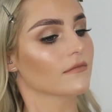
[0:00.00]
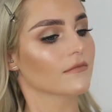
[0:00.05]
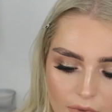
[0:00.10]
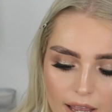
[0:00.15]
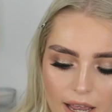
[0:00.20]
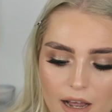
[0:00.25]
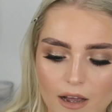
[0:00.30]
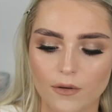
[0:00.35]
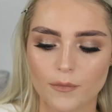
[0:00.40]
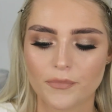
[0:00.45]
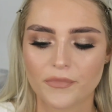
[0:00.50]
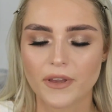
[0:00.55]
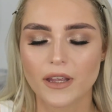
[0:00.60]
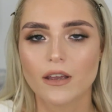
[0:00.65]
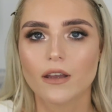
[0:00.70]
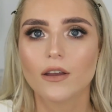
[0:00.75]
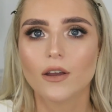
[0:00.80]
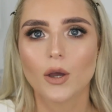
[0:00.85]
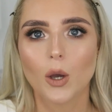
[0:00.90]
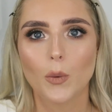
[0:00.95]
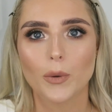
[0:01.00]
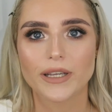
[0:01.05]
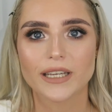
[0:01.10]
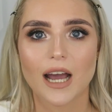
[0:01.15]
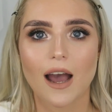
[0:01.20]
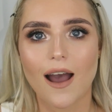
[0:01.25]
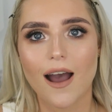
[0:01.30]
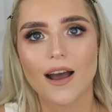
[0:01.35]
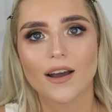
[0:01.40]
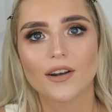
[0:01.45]
Now, we
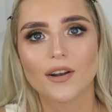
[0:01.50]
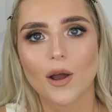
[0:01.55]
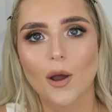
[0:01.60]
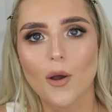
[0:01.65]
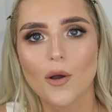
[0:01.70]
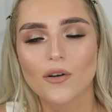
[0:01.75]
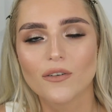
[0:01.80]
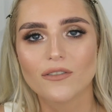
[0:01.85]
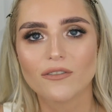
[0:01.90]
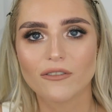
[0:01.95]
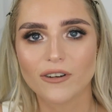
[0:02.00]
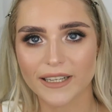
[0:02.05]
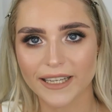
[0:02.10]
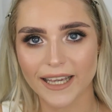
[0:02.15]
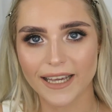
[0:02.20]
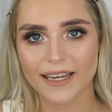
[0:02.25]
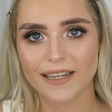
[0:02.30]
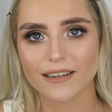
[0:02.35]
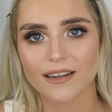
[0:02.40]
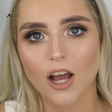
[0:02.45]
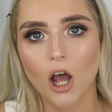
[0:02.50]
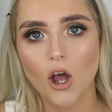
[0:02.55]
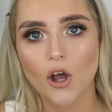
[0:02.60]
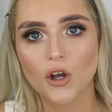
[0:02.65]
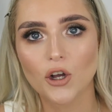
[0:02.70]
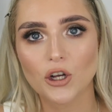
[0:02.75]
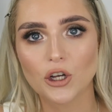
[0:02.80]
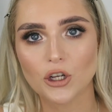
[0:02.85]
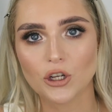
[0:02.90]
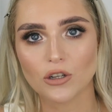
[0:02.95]
can't forget
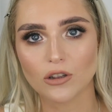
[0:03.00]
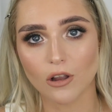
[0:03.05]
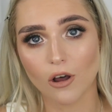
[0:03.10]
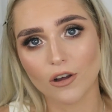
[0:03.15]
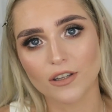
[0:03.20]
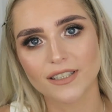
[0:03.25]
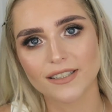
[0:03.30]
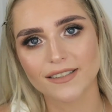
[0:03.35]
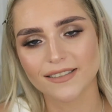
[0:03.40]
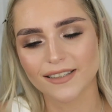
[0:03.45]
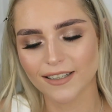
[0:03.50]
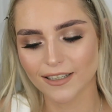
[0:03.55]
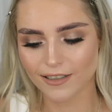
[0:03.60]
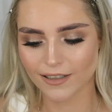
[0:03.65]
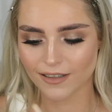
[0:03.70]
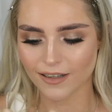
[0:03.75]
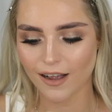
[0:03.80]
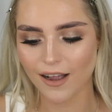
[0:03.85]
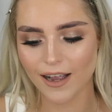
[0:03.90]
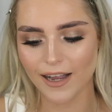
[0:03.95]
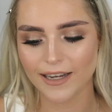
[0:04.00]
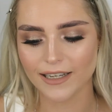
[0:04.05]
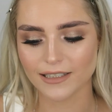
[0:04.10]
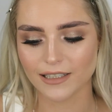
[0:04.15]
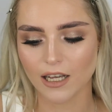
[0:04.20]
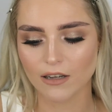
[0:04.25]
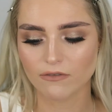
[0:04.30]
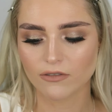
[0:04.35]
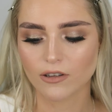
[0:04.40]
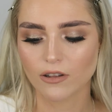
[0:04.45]
gloss. I
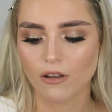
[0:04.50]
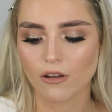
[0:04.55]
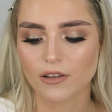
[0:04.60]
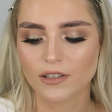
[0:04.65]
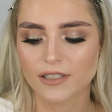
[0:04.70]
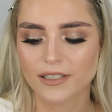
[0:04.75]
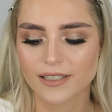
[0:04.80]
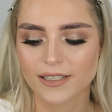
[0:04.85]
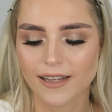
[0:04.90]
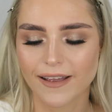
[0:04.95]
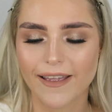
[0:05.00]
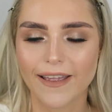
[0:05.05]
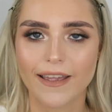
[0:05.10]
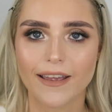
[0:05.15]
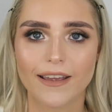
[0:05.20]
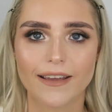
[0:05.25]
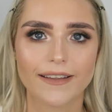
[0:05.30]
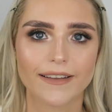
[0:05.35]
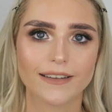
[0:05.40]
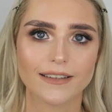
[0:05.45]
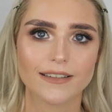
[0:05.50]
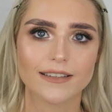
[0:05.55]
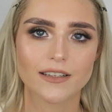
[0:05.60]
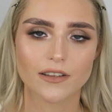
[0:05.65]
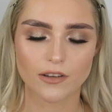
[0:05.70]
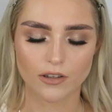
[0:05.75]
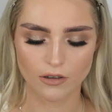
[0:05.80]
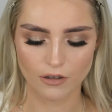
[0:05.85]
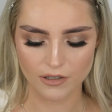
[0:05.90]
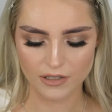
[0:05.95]
love gloss, and
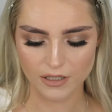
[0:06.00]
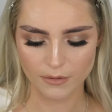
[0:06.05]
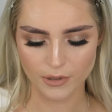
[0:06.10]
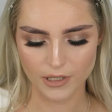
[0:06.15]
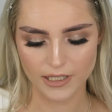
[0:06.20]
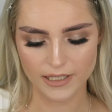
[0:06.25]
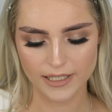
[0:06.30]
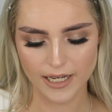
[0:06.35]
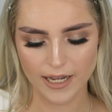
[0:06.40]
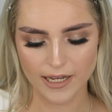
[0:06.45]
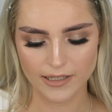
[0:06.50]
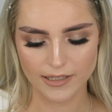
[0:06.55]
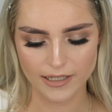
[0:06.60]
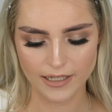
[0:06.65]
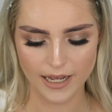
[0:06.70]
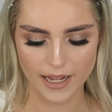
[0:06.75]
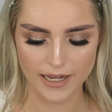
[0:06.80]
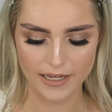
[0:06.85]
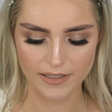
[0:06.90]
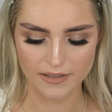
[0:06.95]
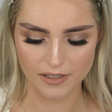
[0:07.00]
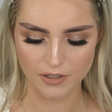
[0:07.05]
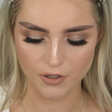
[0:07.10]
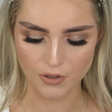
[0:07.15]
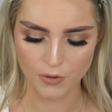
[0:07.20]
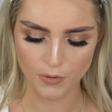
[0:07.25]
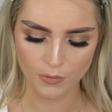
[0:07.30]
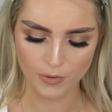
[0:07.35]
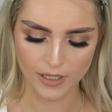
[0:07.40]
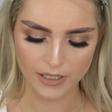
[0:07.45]
the gloss I'm going to take today is a
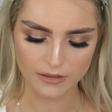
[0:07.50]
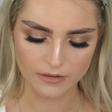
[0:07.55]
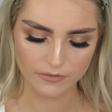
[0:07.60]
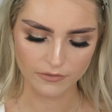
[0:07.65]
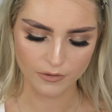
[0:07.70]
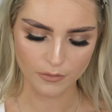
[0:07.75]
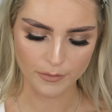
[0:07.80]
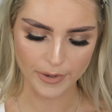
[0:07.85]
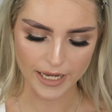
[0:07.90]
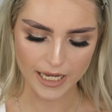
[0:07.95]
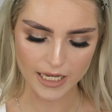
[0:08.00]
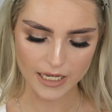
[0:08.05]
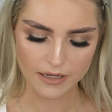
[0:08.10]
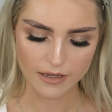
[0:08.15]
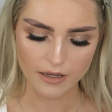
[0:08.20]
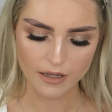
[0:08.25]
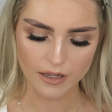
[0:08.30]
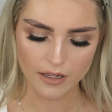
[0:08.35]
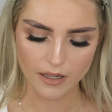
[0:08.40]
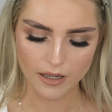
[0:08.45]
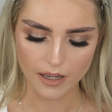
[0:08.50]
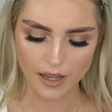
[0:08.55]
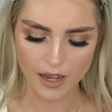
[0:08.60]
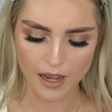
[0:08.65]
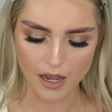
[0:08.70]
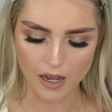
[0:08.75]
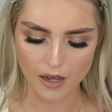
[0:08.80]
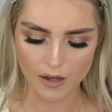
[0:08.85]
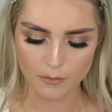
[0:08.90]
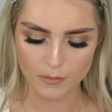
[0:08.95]
new one for me.
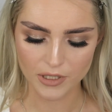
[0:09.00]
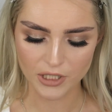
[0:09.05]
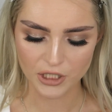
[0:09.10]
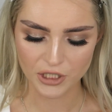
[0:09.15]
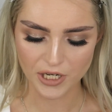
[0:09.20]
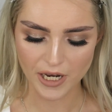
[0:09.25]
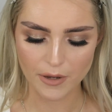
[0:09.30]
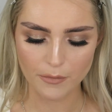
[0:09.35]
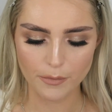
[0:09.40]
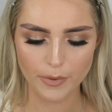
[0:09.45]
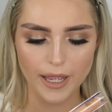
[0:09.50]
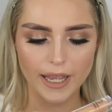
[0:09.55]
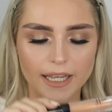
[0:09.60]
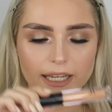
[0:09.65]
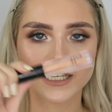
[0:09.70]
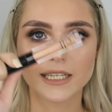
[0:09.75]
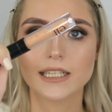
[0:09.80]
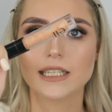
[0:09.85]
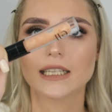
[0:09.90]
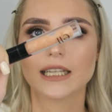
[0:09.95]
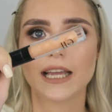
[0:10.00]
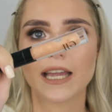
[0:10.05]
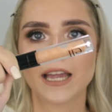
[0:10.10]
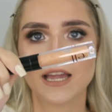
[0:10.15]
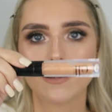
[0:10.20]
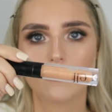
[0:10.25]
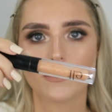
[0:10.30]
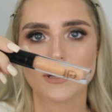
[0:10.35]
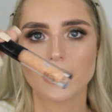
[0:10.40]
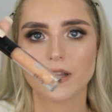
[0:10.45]
Champagne
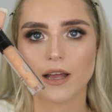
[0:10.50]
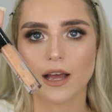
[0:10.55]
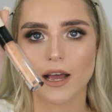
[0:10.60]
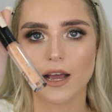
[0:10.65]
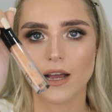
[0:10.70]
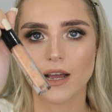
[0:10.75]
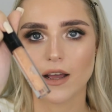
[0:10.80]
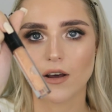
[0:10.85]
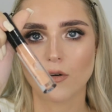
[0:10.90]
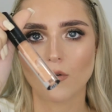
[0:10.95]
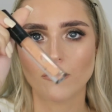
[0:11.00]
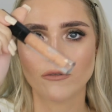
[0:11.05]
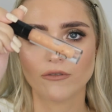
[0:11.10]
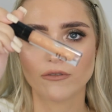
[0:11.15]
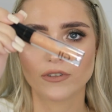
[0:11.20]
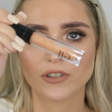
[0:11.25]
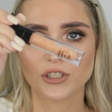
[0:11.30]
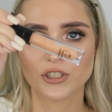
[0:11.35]
Glam, e.l.f.